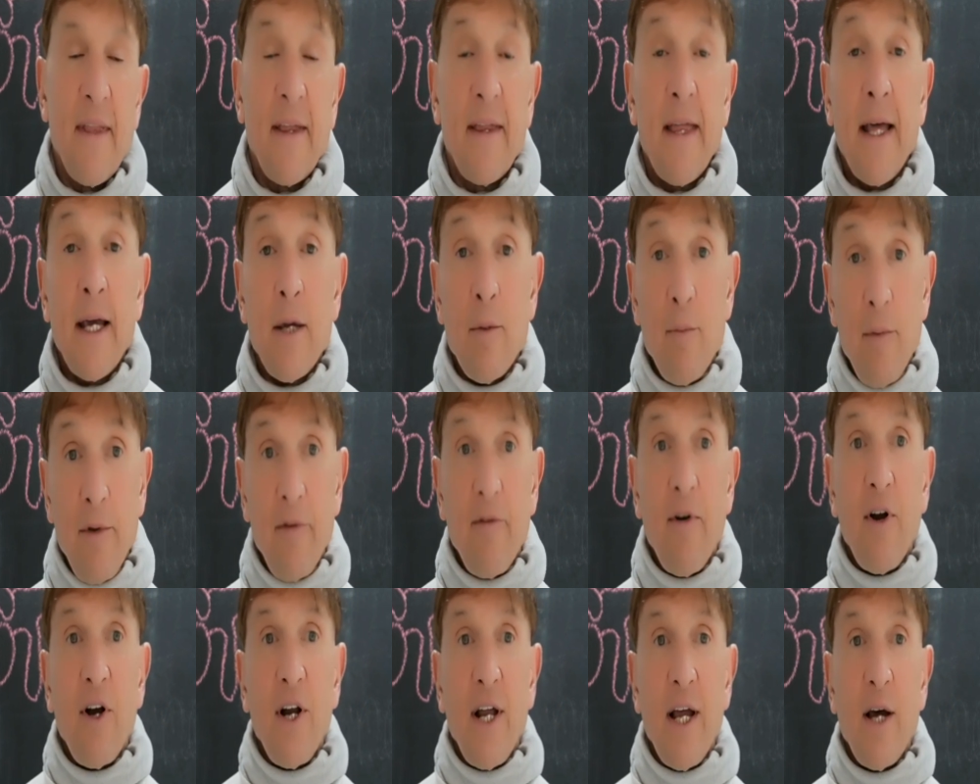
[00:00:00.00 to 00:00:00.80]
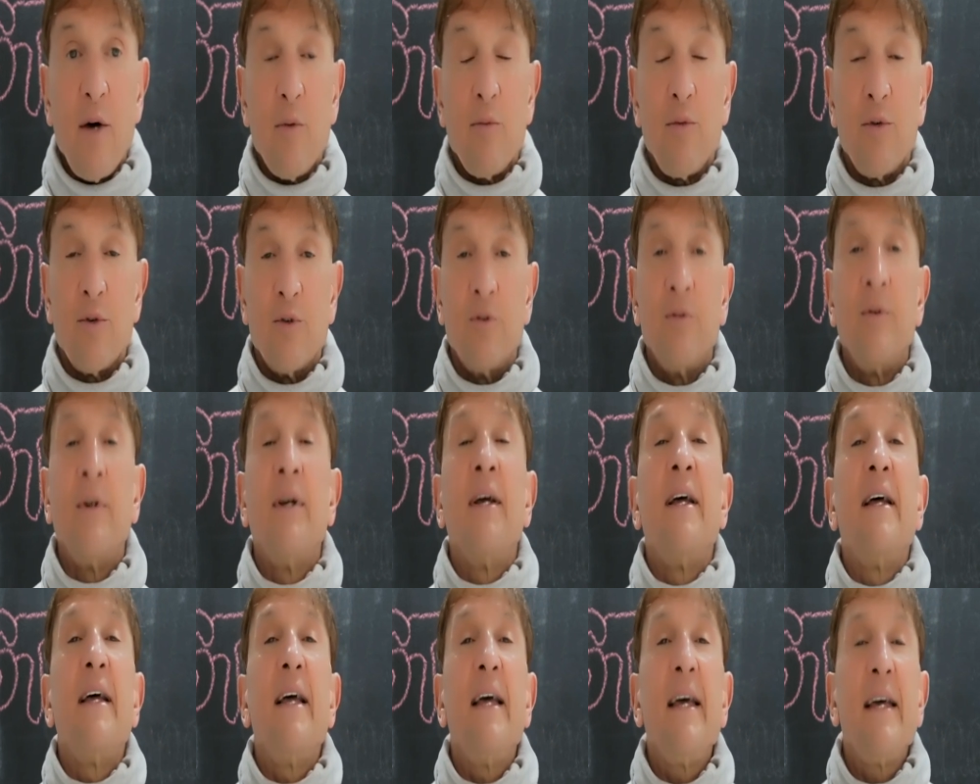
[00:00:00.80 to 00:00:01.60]
That can be very helpful.
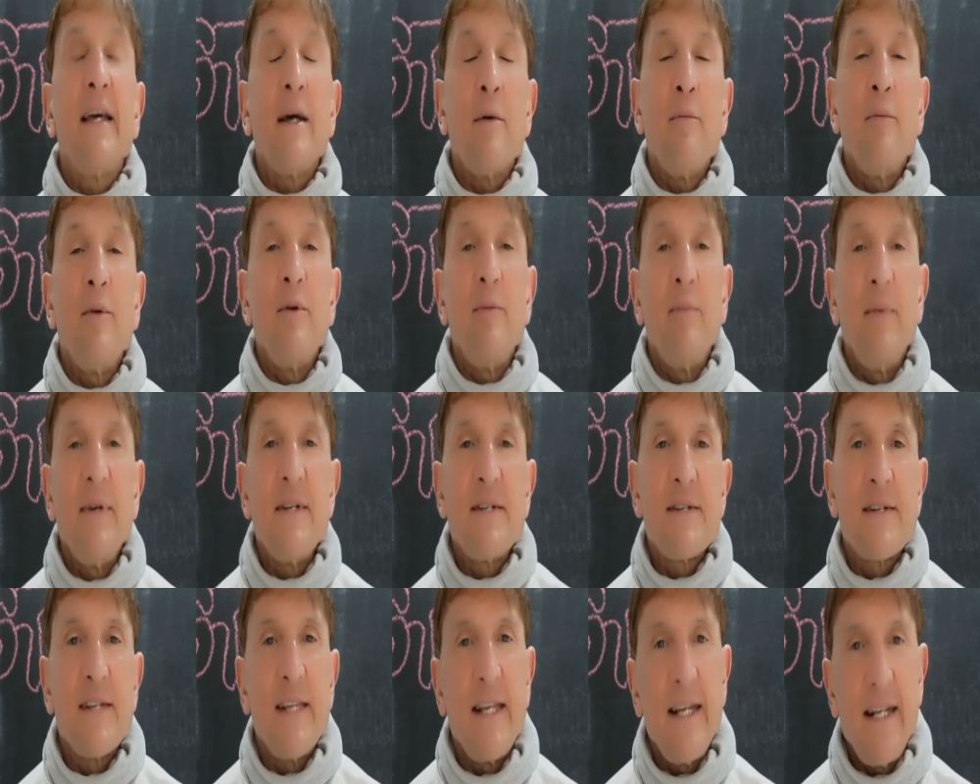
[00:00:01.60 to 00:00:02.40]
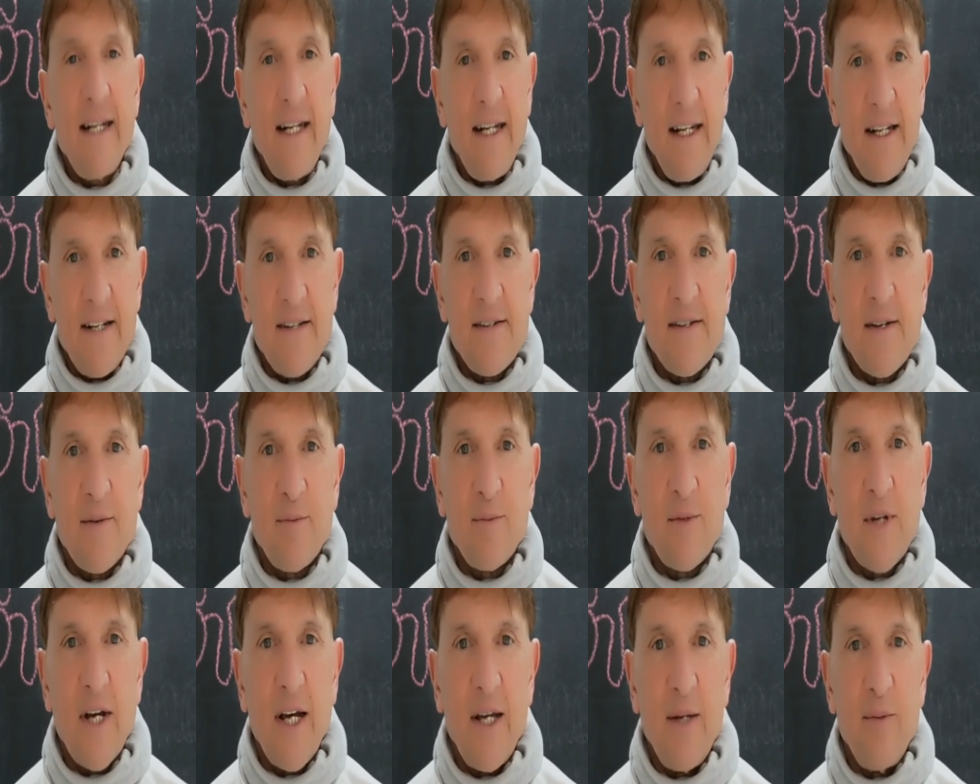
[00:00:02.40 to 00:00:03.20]
It can be misleading
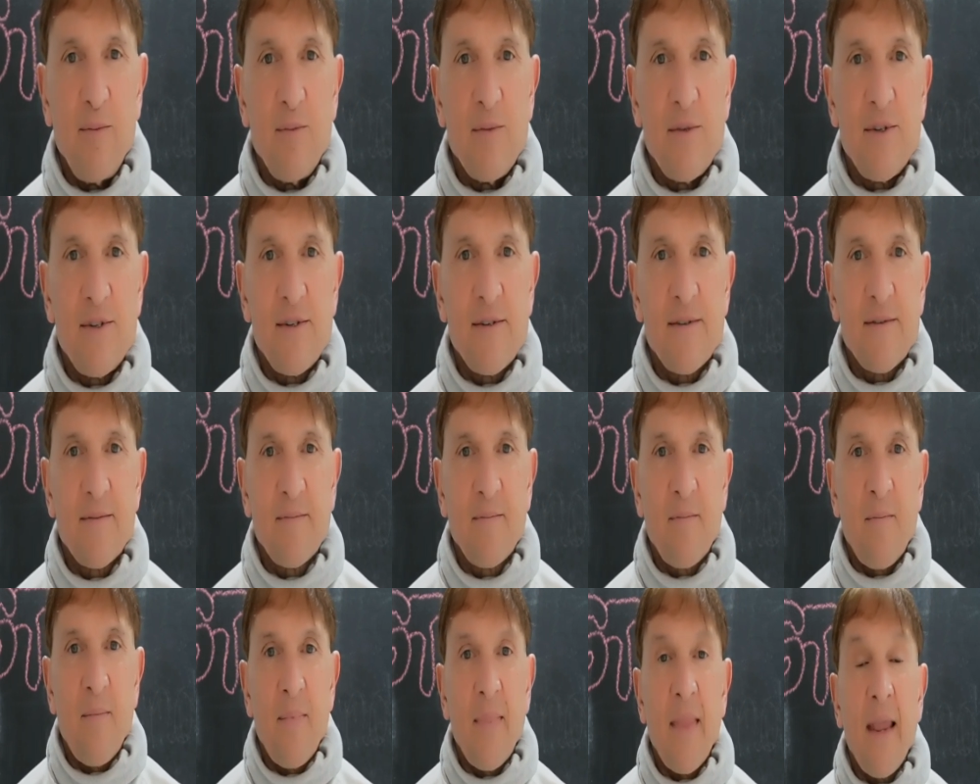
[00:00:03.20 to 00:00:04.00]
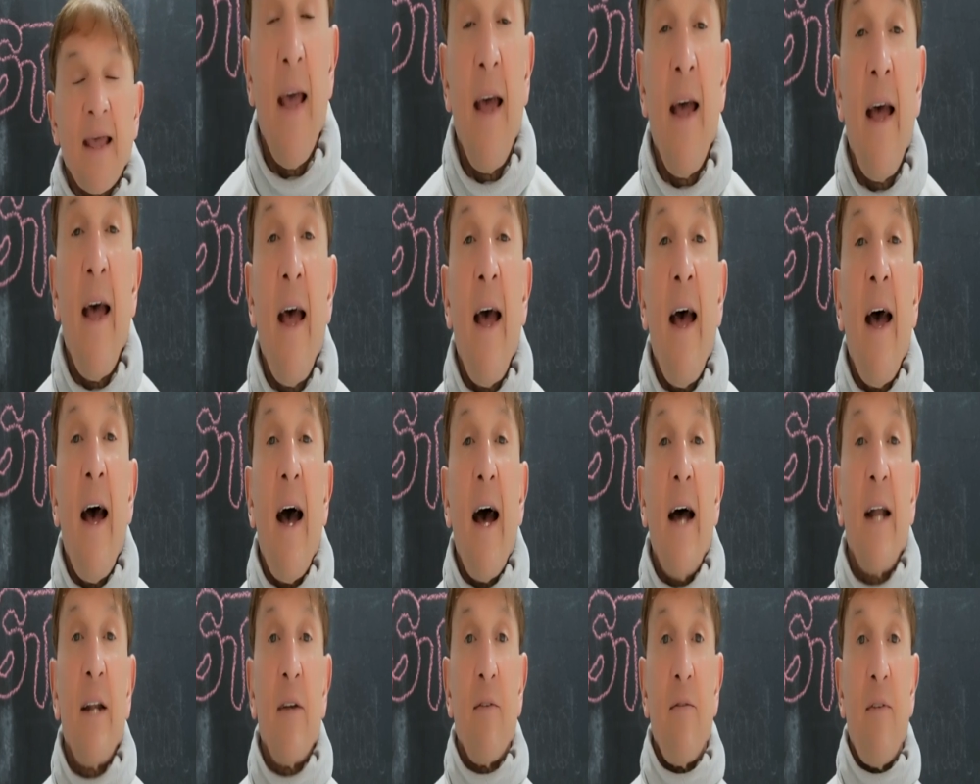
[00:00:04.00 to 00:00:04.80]
sometimes.
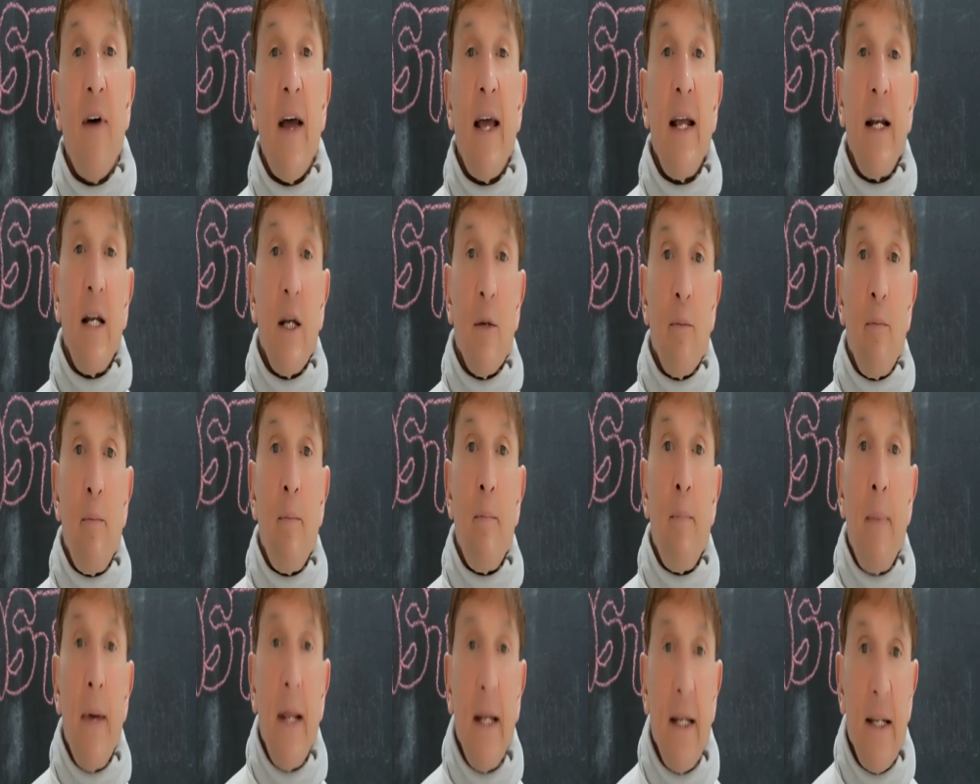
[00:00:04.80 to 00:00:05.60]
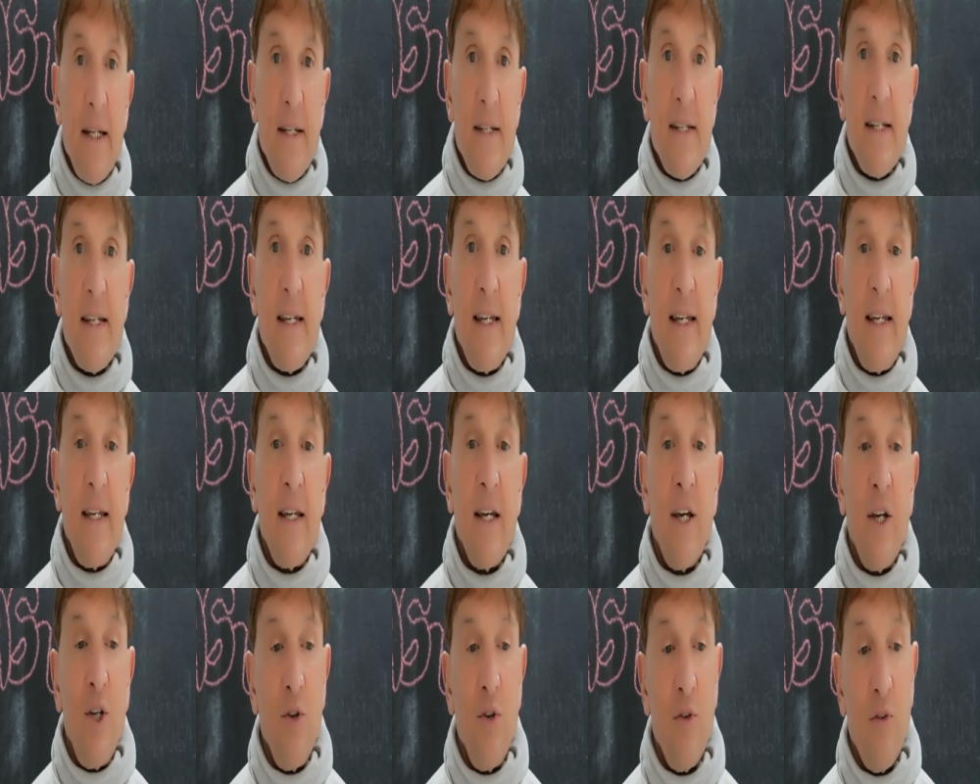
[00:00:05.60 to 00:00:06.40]
An availability
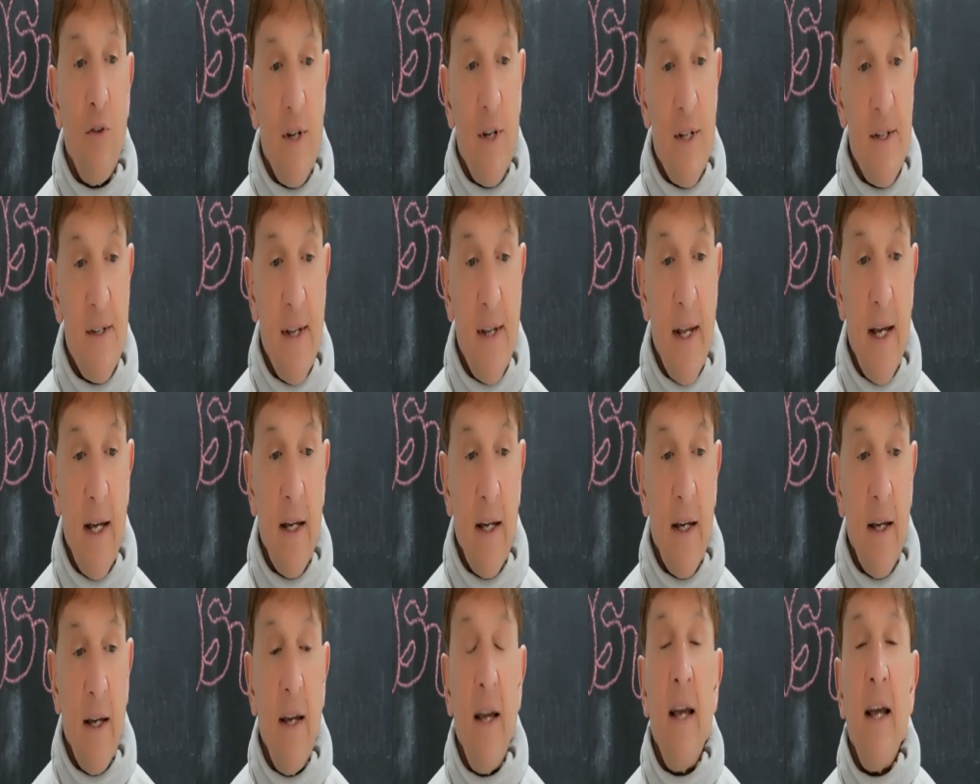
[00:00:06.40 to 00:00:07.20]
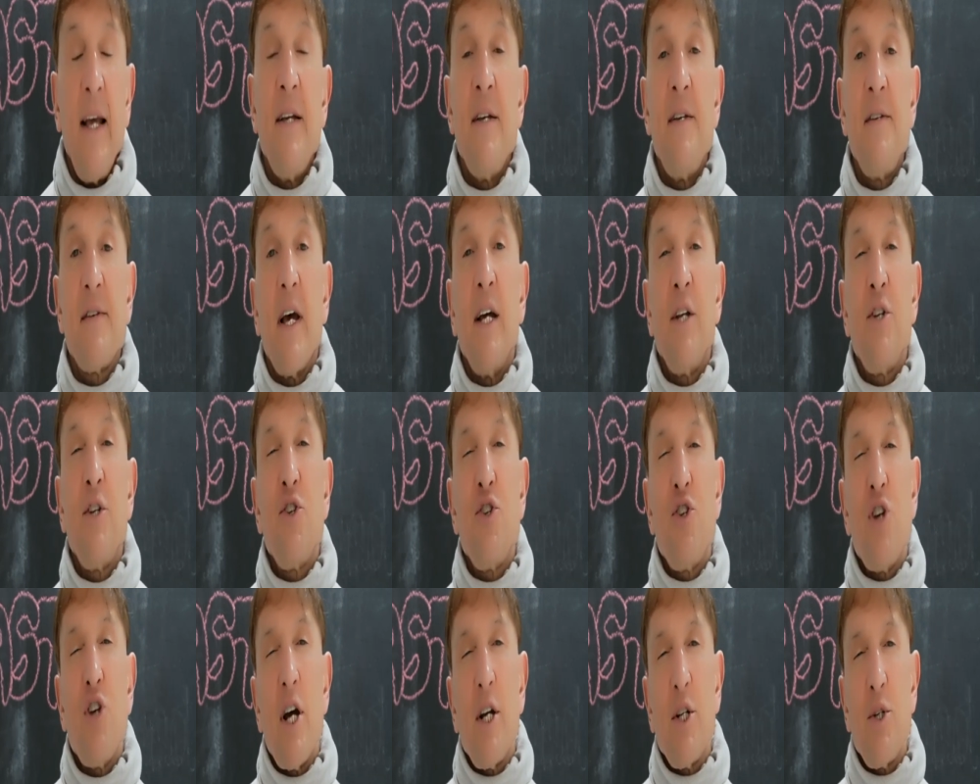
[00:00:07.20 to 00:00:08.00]
heuristic is a
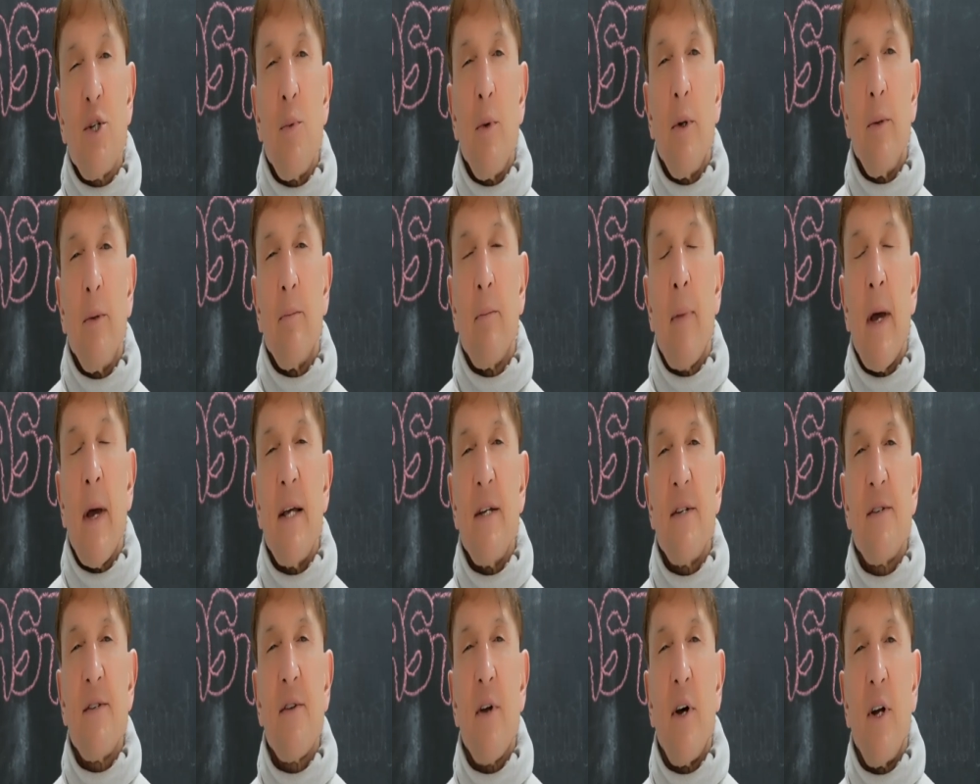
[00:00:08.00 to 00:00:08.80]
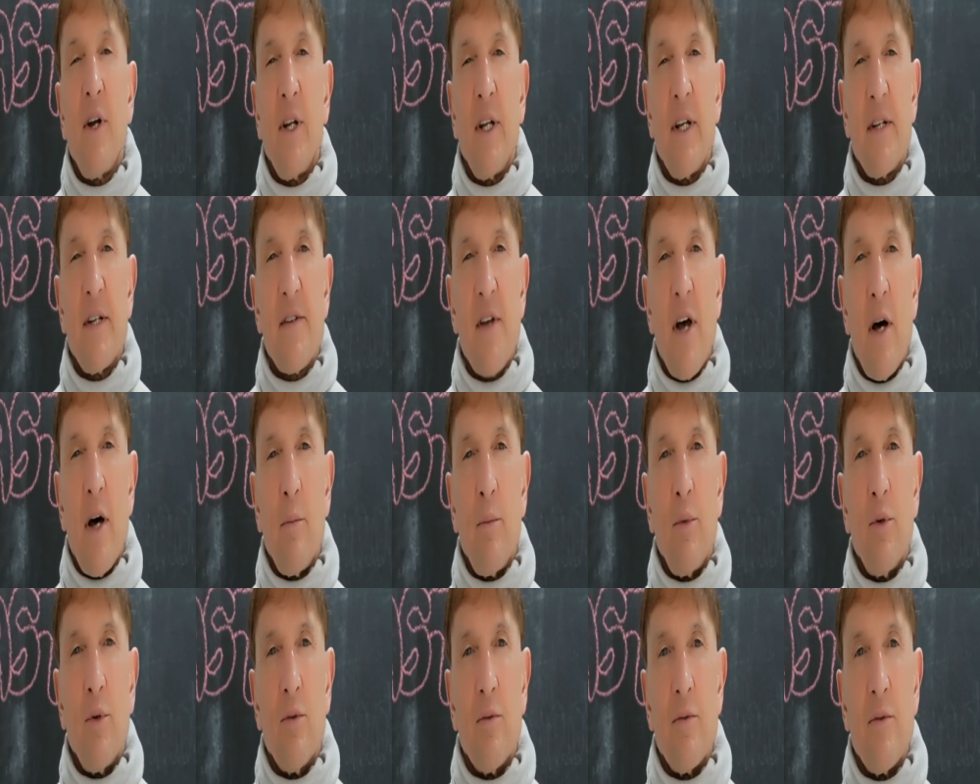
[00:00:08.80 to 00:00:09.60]
judgment based on
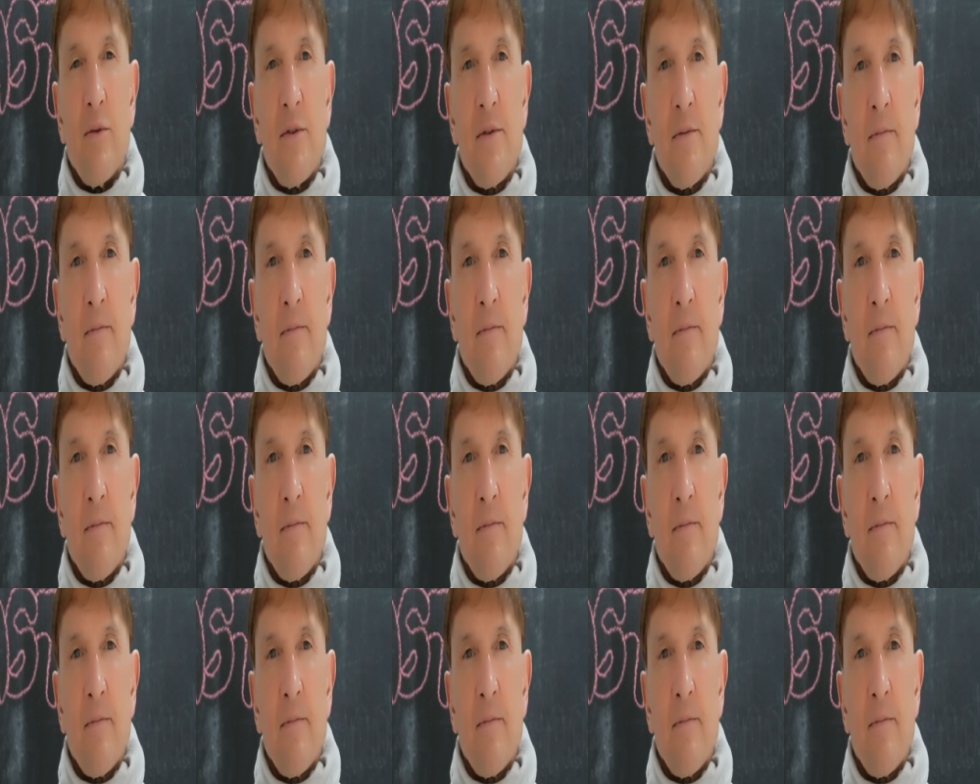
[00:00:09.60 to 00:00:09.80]
examples.